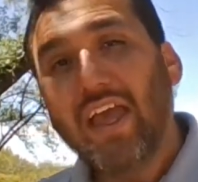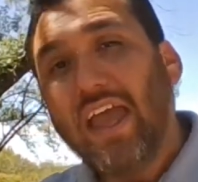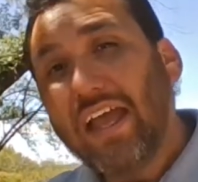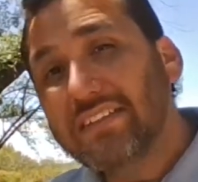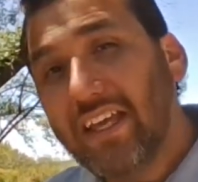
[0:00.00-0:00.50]

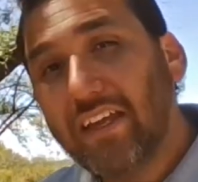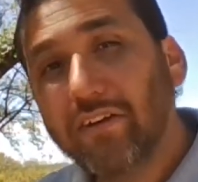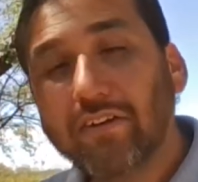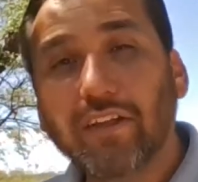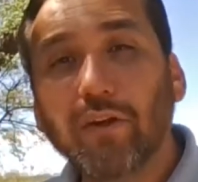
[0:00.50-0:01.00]
As they
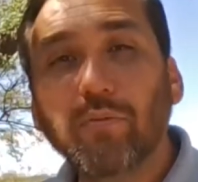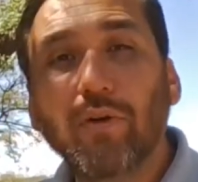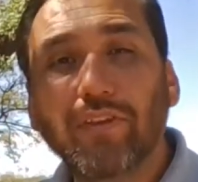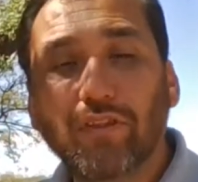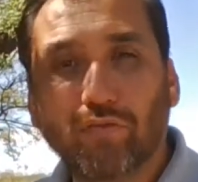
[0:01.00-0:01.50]
are, they're
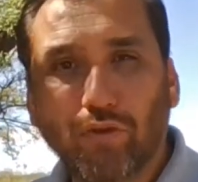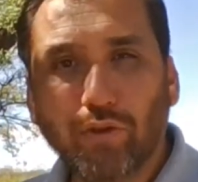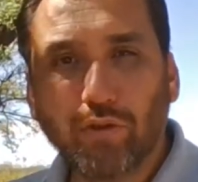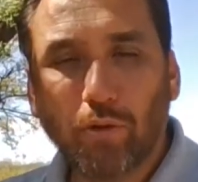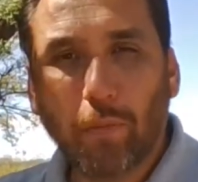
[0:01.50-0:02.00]
moving
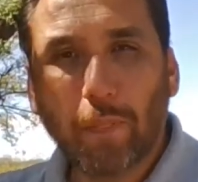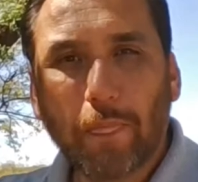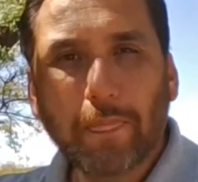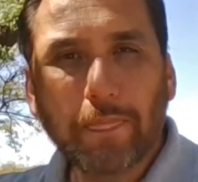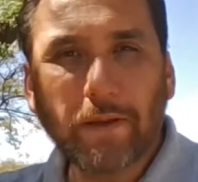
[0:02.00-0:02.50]
through,
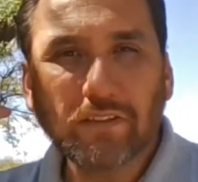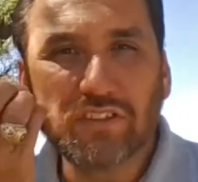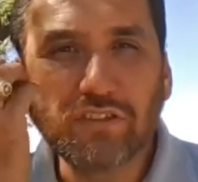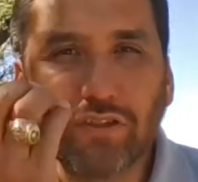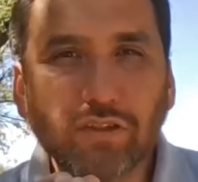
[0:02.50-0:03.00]
there's
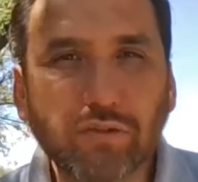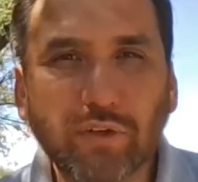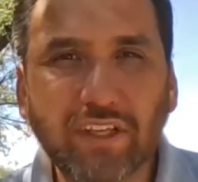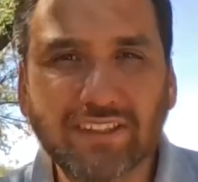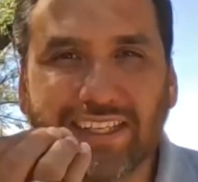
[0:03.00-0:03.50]

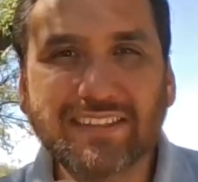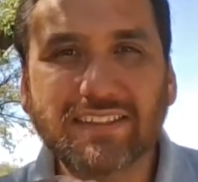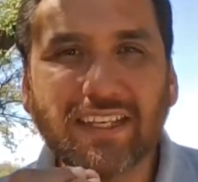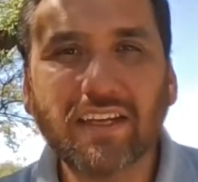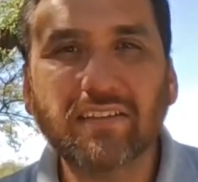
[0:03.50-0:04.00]
nutrients
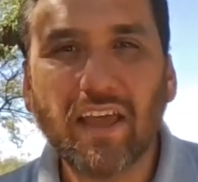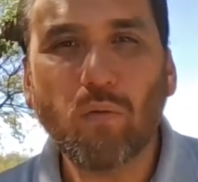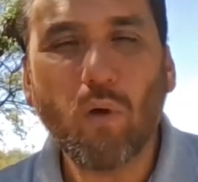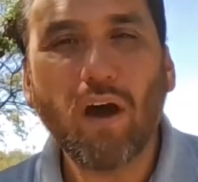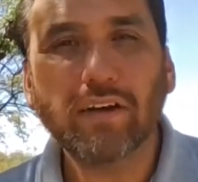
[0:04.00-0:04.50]
inside of that
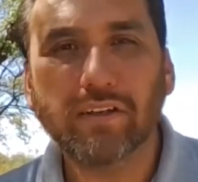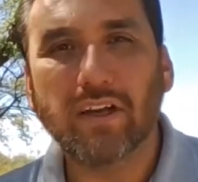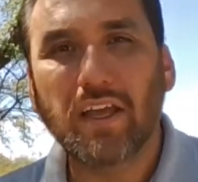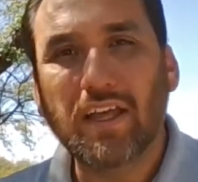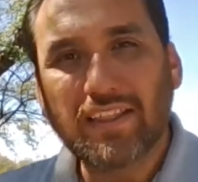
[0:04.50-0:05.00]
water
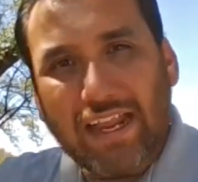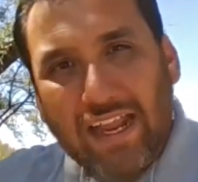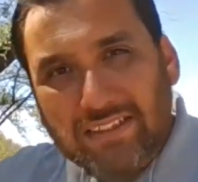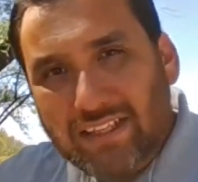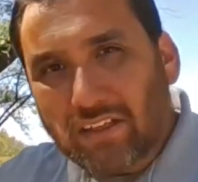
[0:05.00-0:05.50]
that
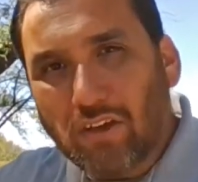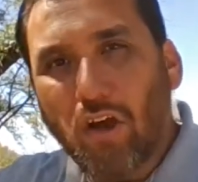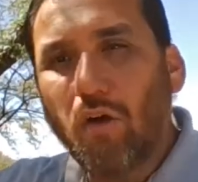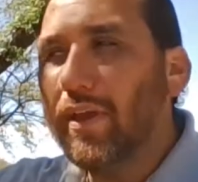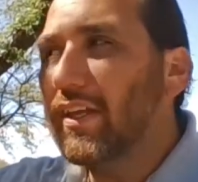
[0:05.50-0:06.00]
as they
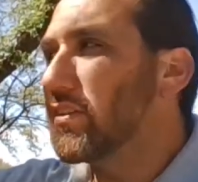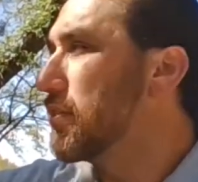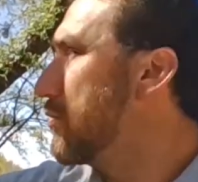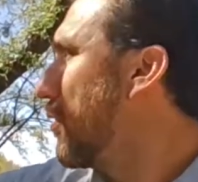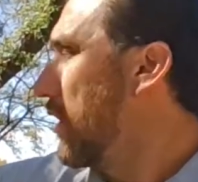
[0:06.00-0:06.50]
go
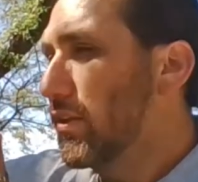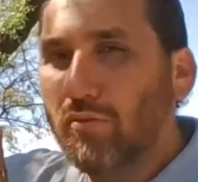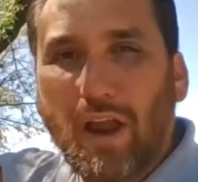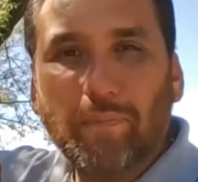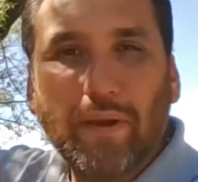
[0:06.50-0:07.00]
into the
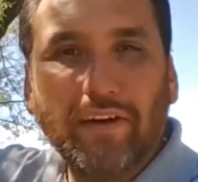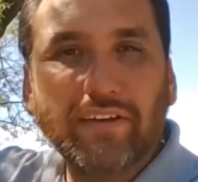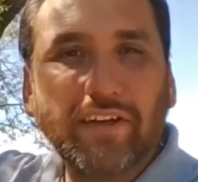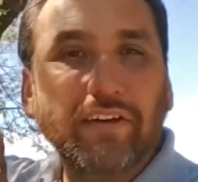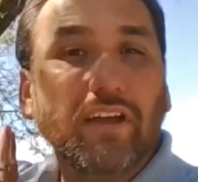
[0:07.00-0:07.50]

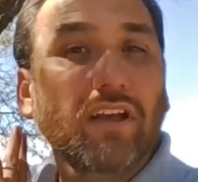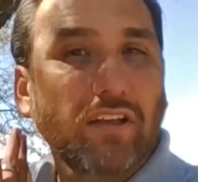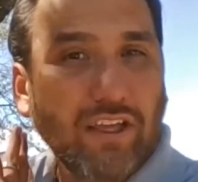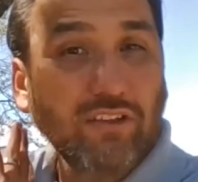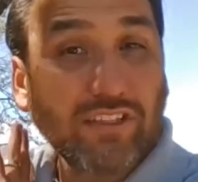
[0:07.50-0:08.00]
riparian area.
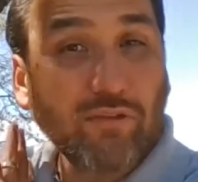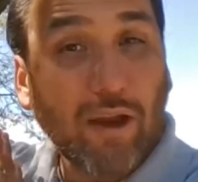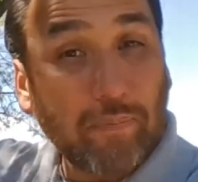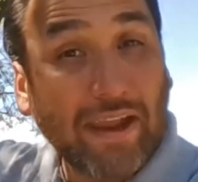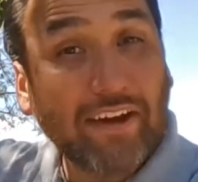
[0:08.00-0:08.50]
Can you say
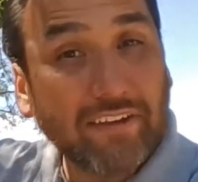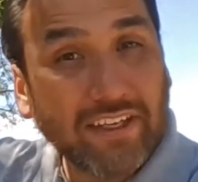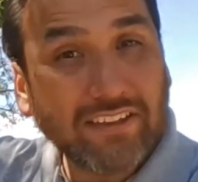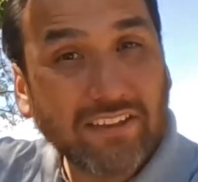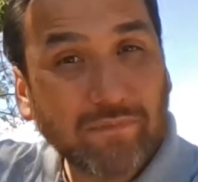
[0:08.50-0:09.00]

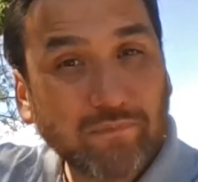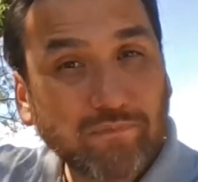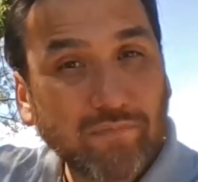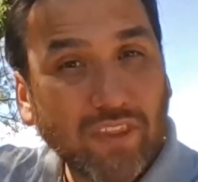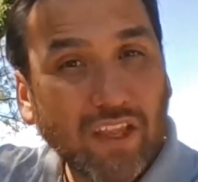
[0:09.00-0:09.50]
riparian?
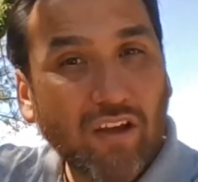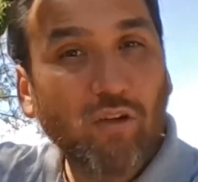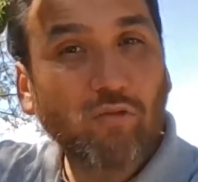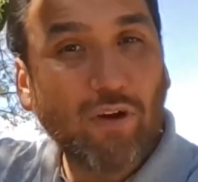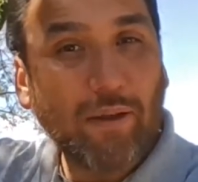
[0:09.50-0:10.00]

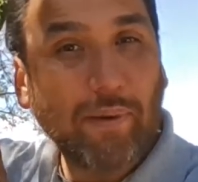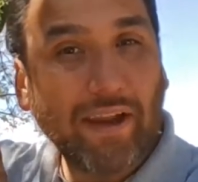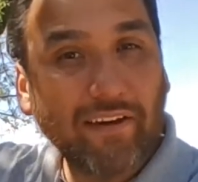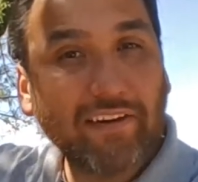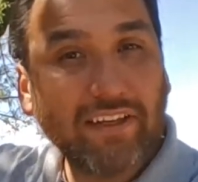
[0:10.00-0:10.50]

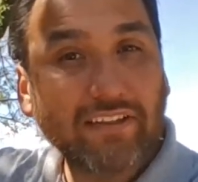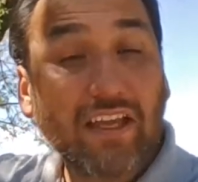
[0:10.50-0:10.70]
Riparian.